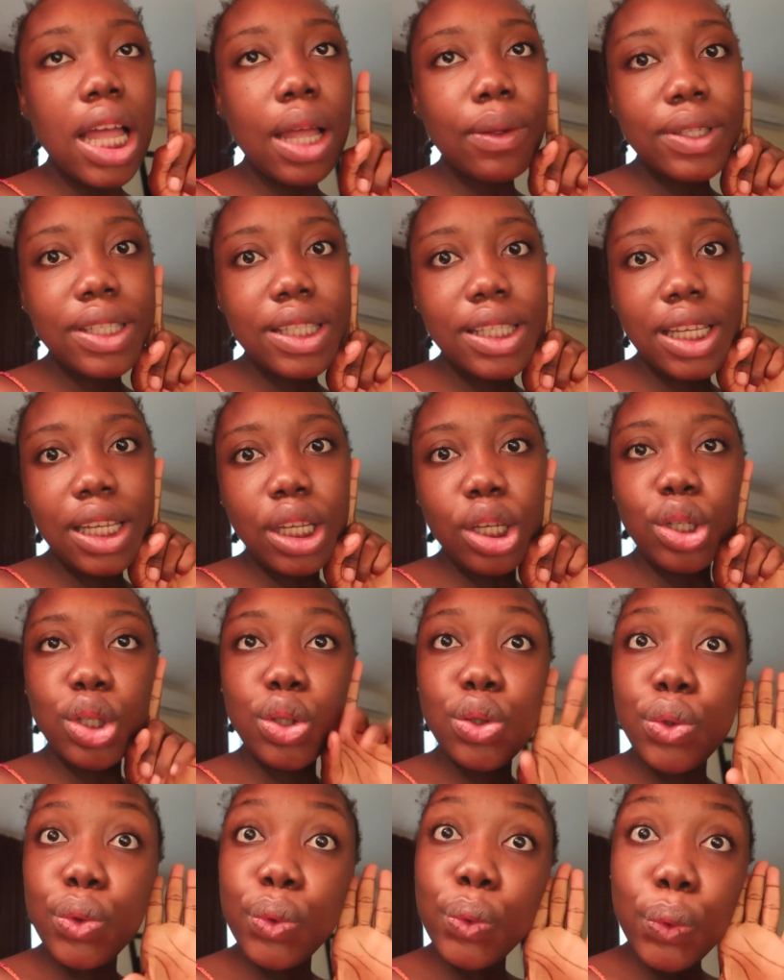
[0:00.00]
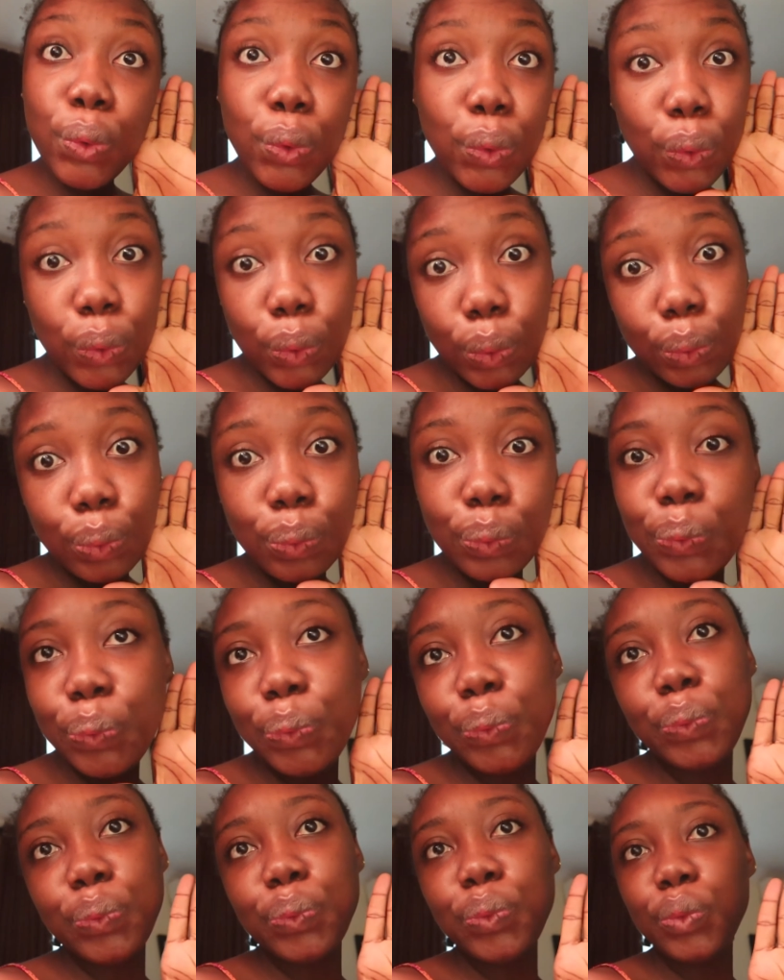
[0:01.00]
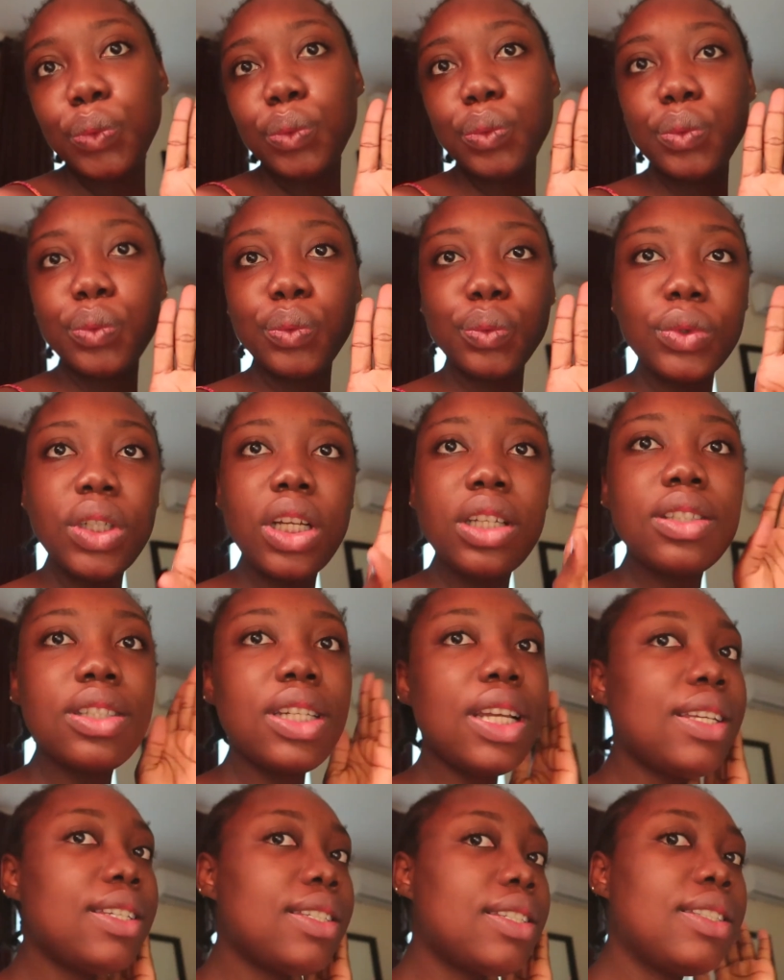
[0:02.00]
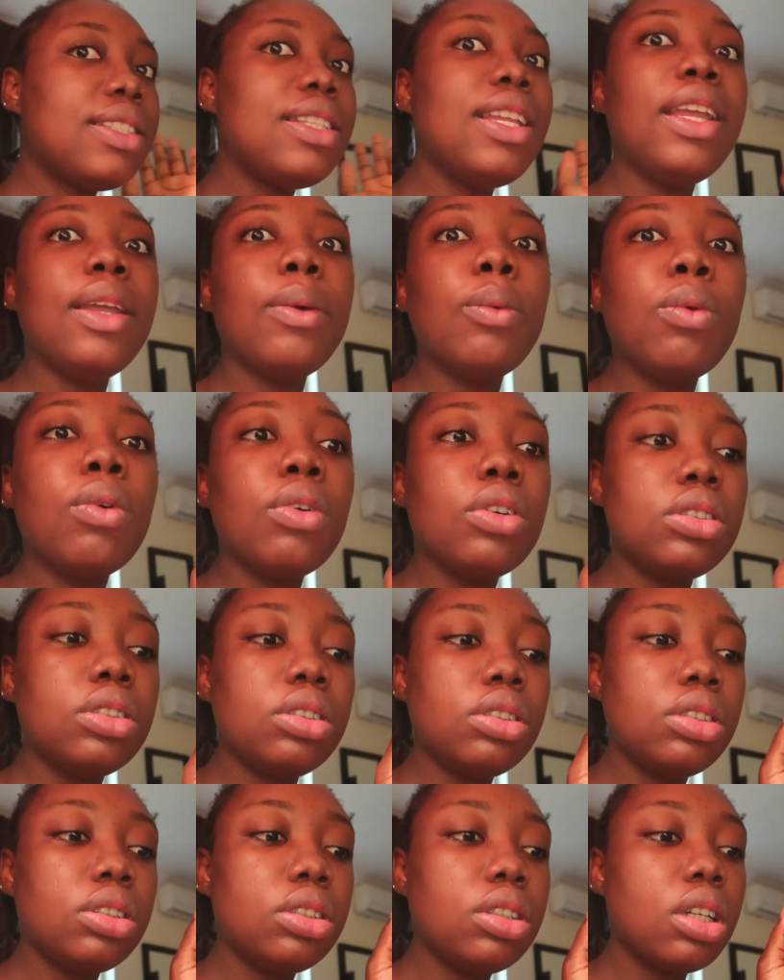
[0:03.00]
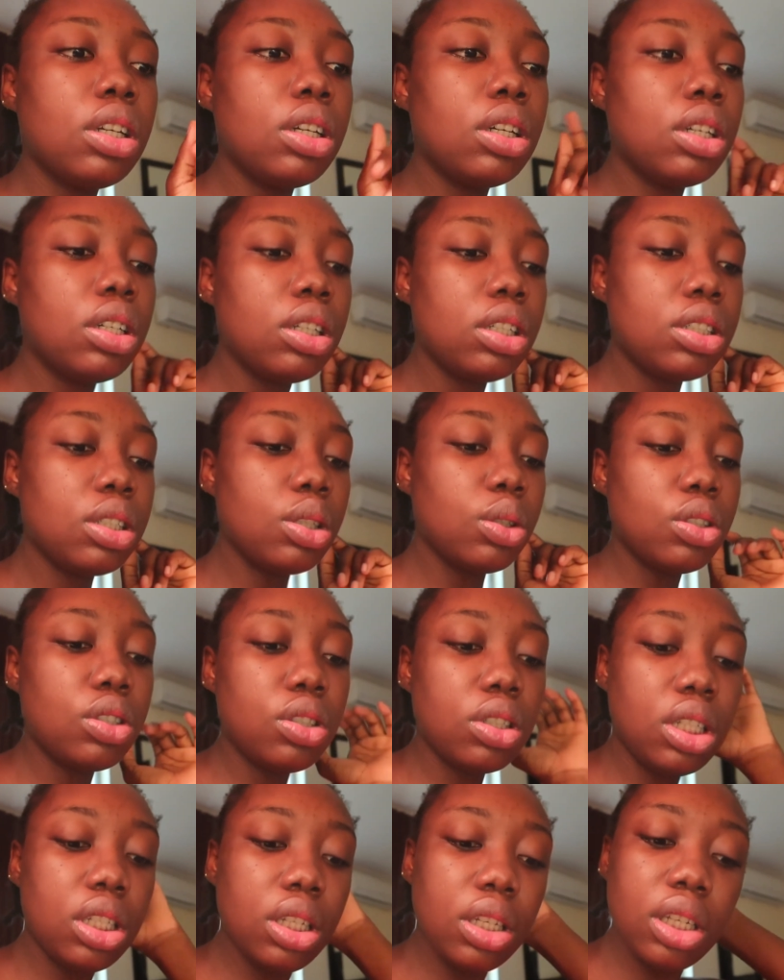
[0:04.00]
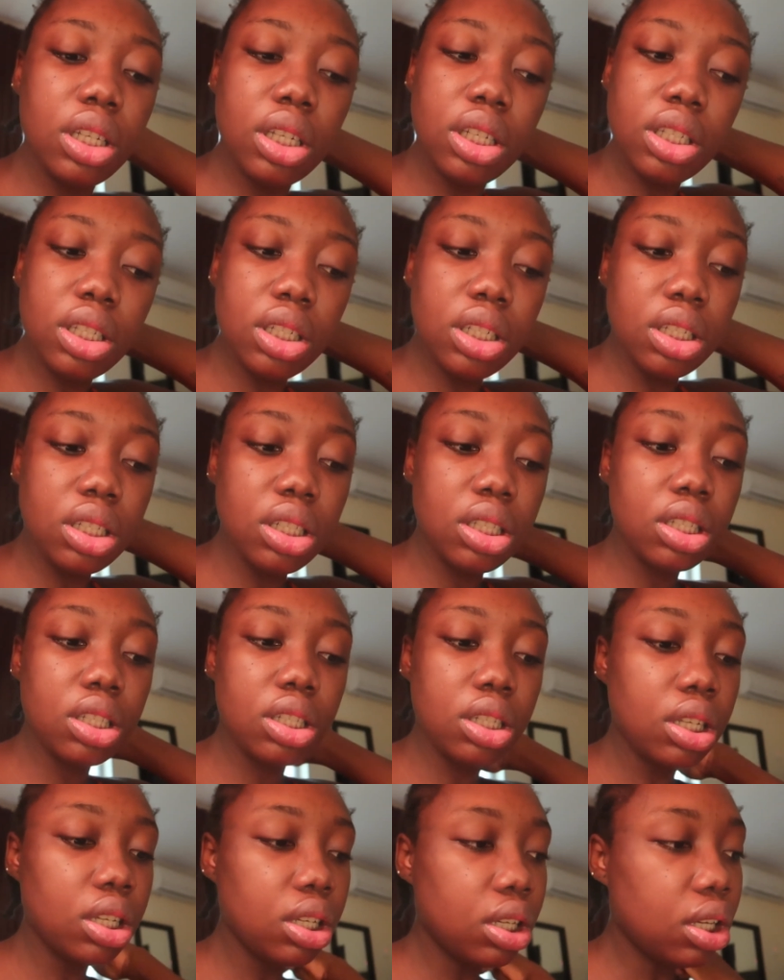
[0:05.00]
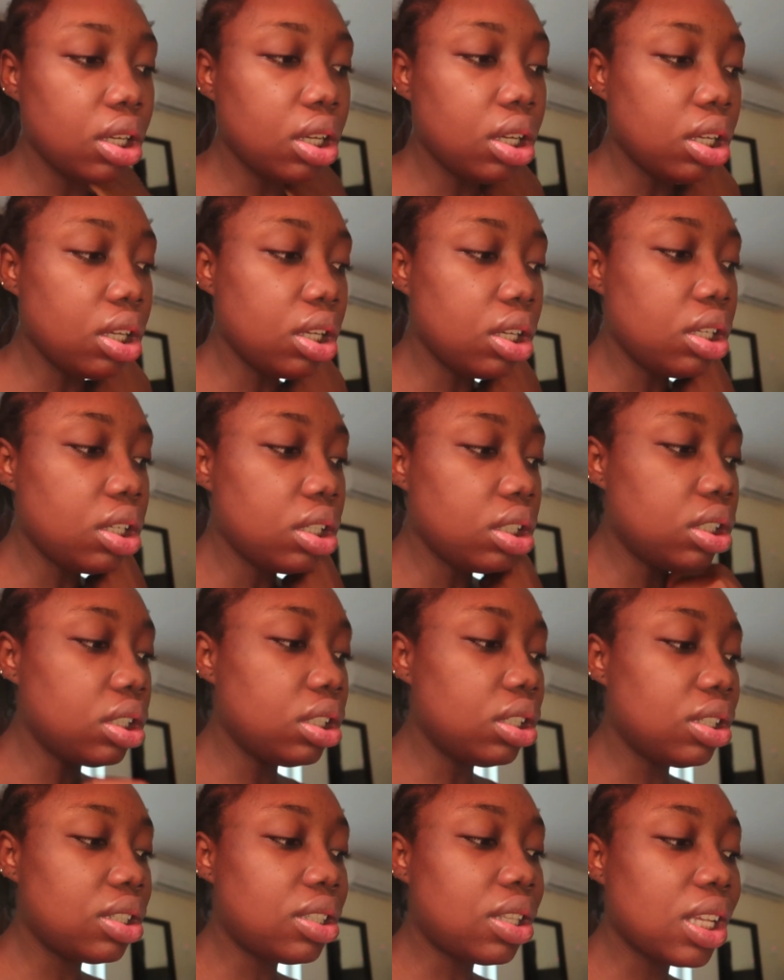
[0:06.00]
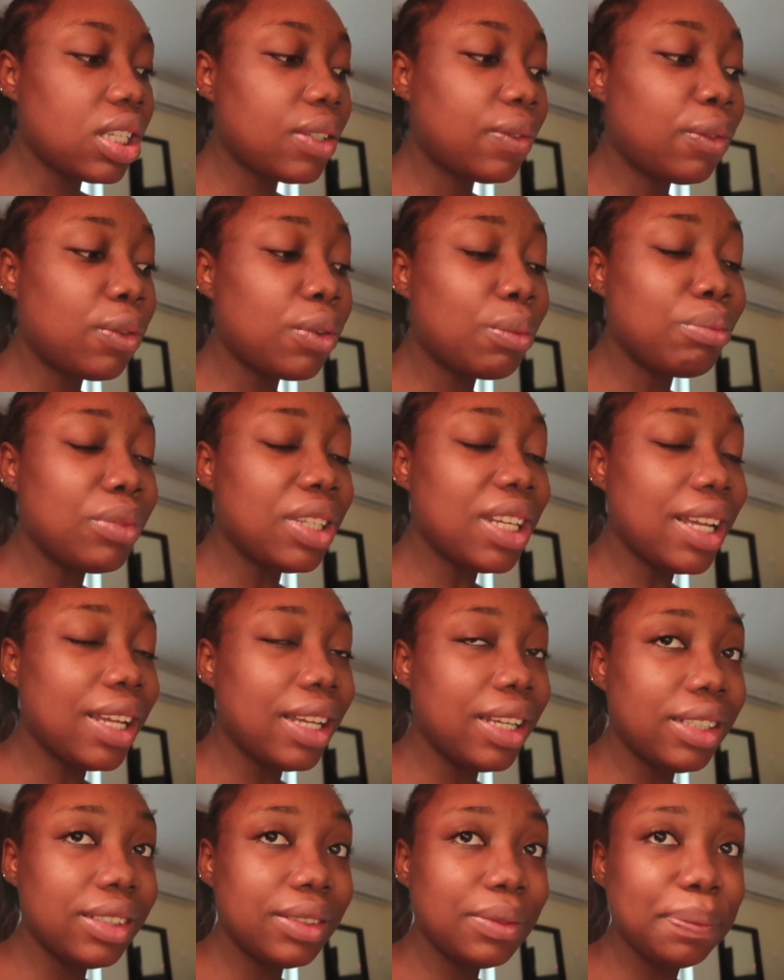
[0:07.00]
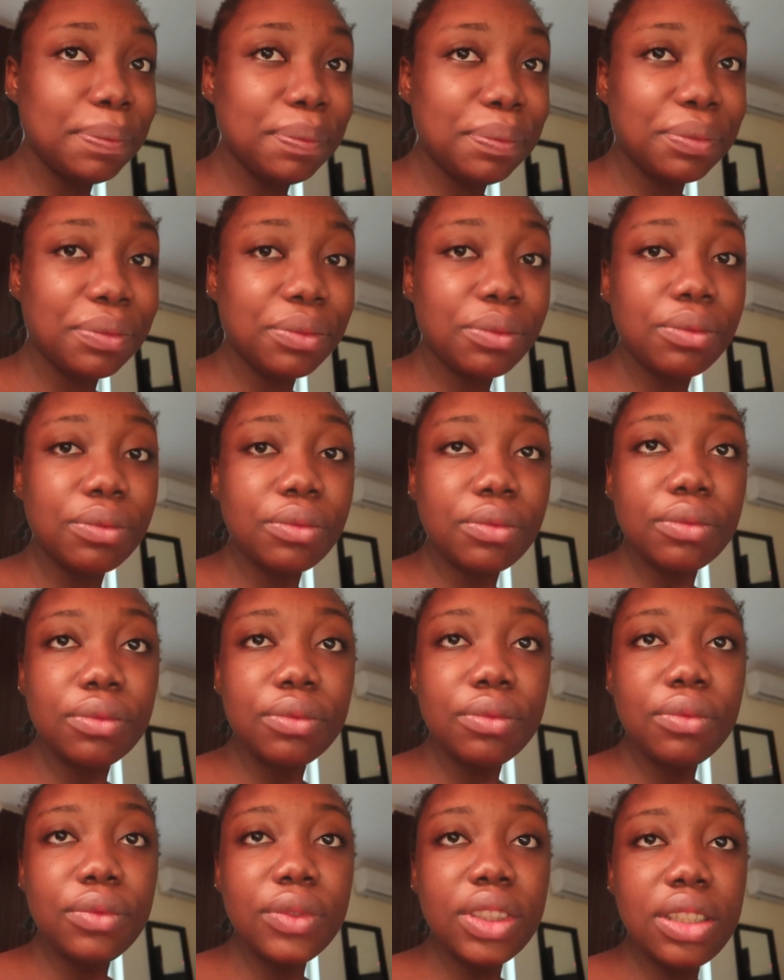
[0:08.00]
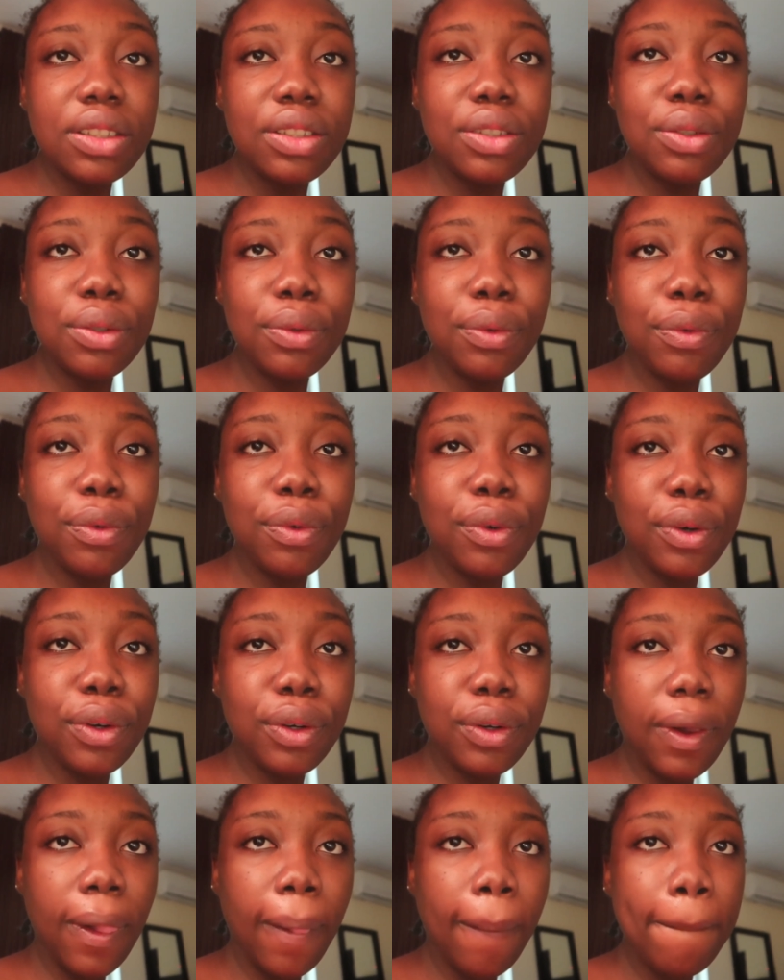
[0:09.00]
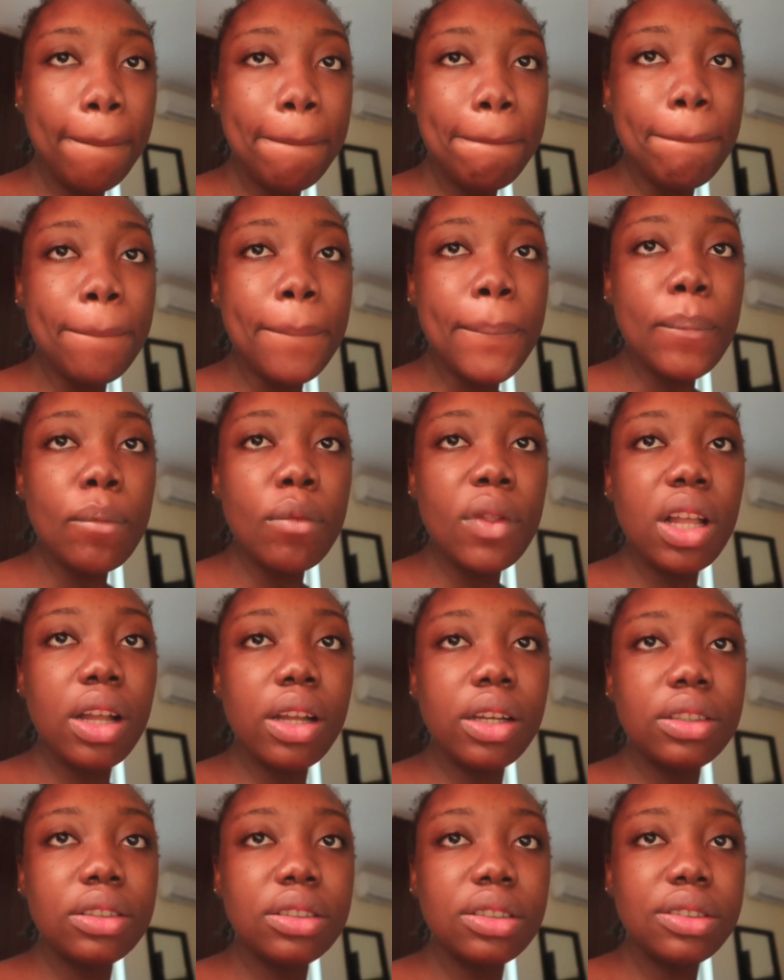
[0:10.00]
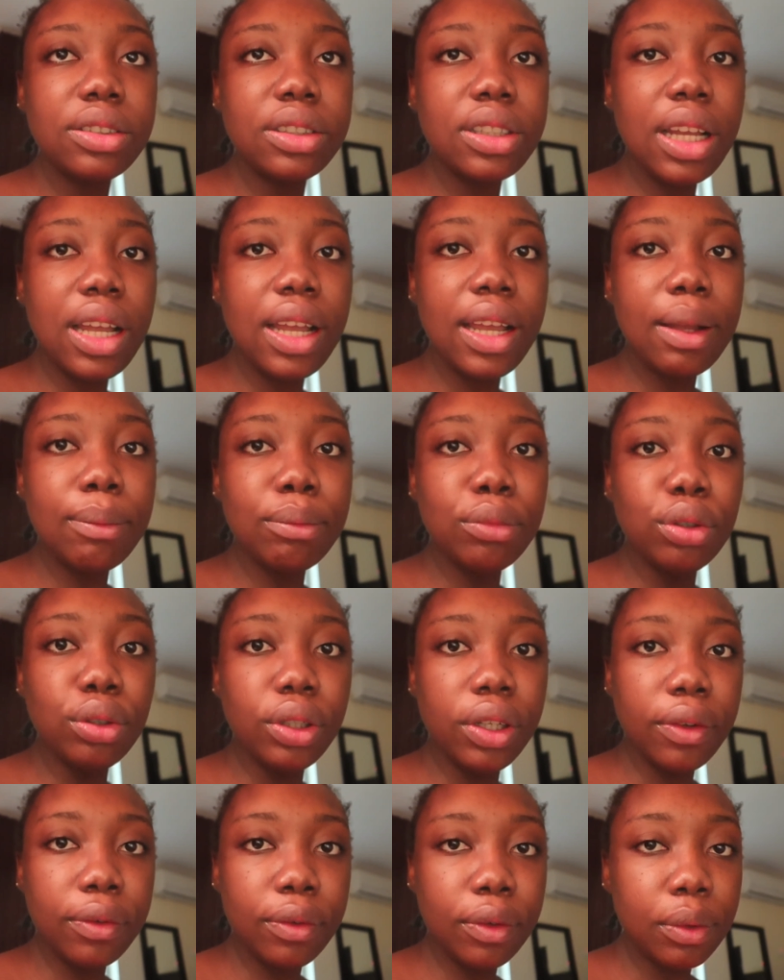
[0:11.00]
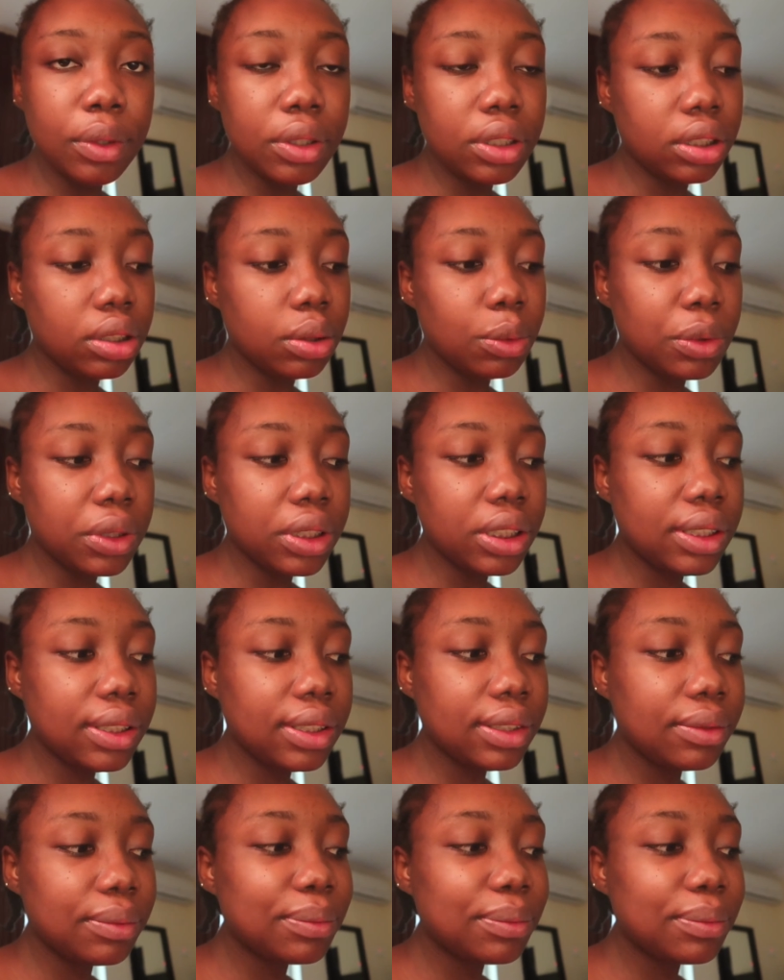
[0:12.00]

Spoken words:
I'll see you soon. Today is day one, so today is, it starts from 9 to 4 and I am looking forward to it.